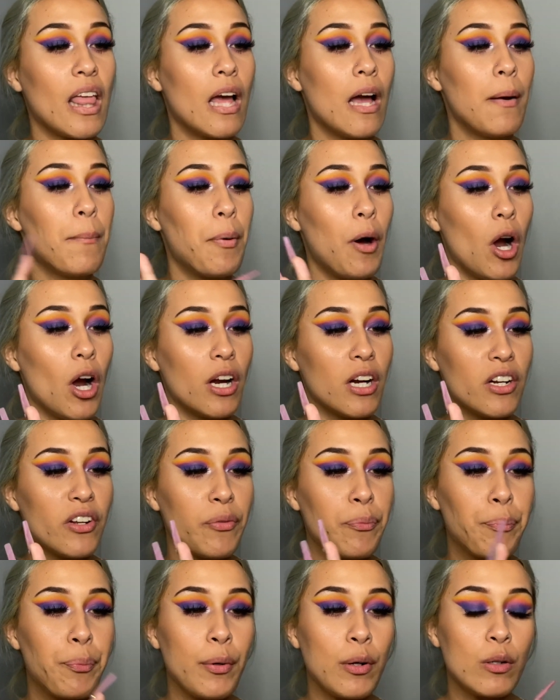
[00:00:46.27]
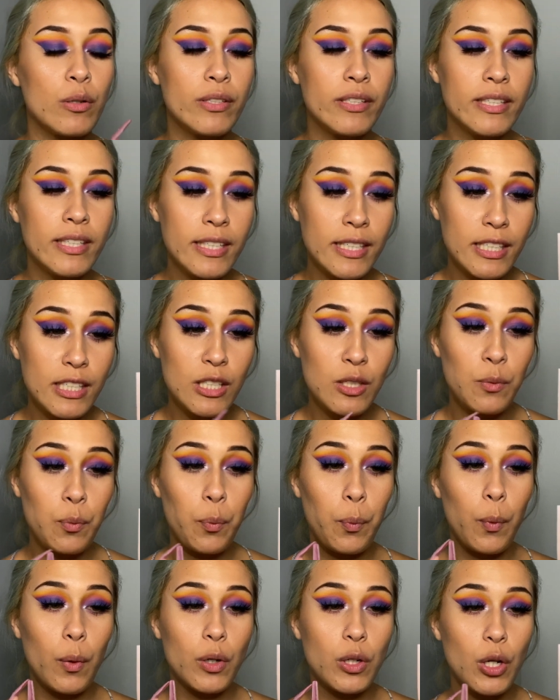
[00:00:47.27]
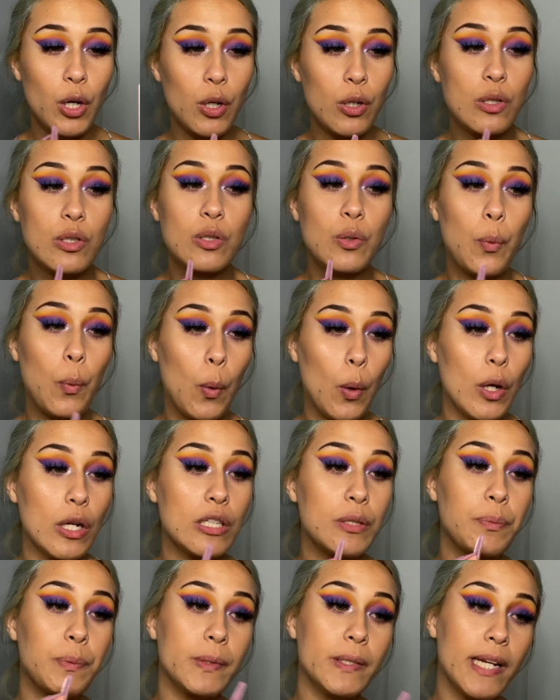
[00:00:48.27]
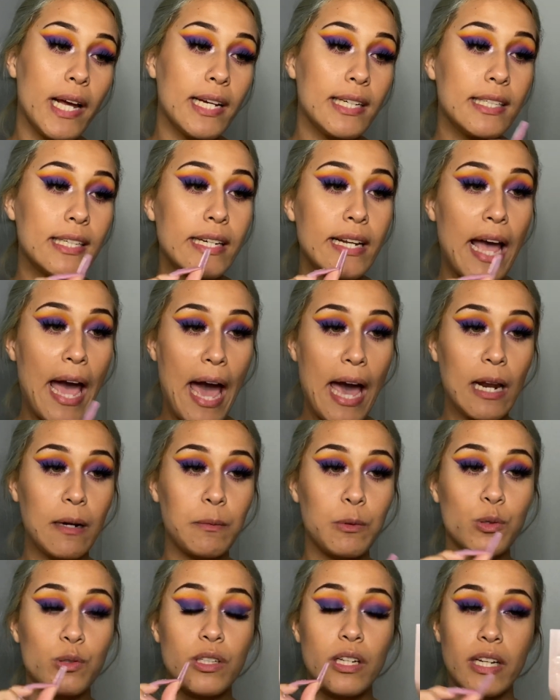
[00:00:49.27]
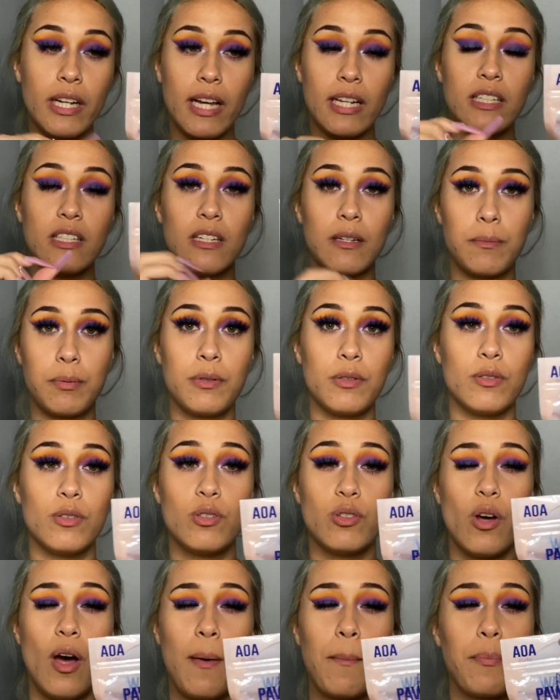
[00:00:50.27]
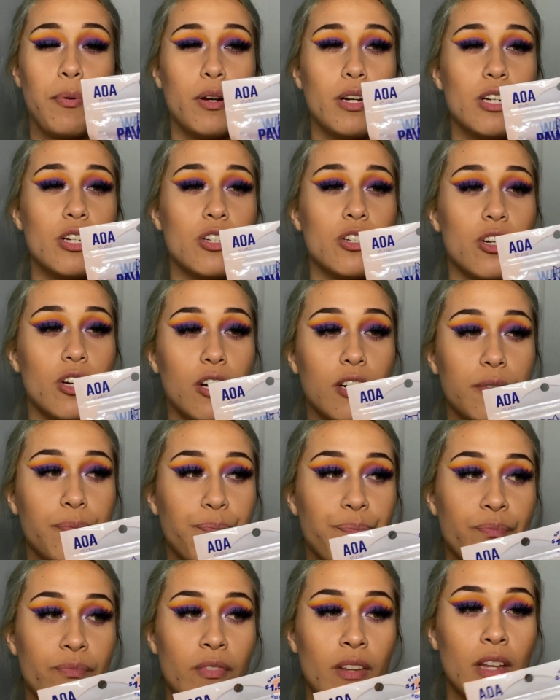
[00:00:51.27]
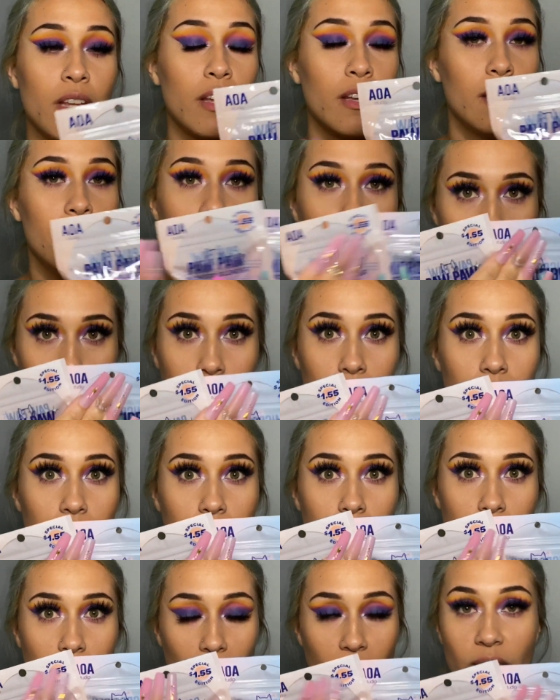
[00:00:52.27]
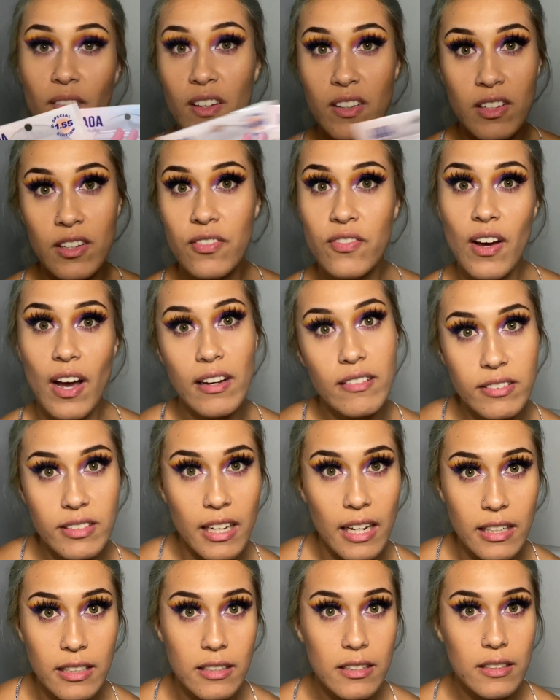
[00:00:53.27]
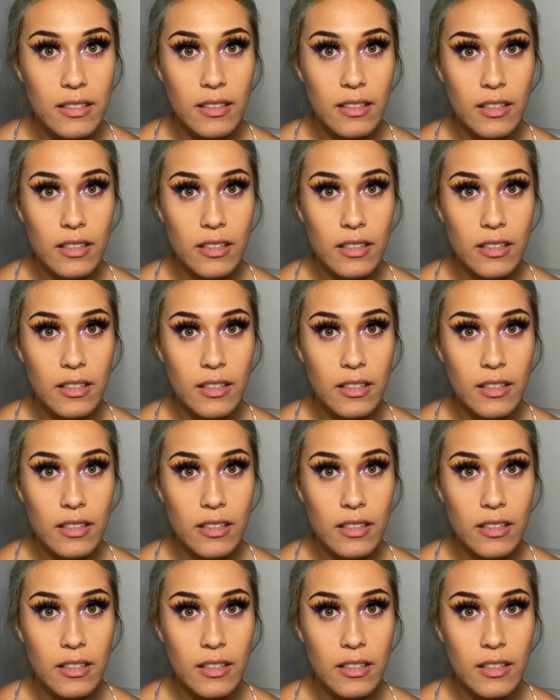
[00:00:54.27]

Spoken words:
part of proceeds will go towards protecting animals against abuse. So I'm pretty sure that 55 cents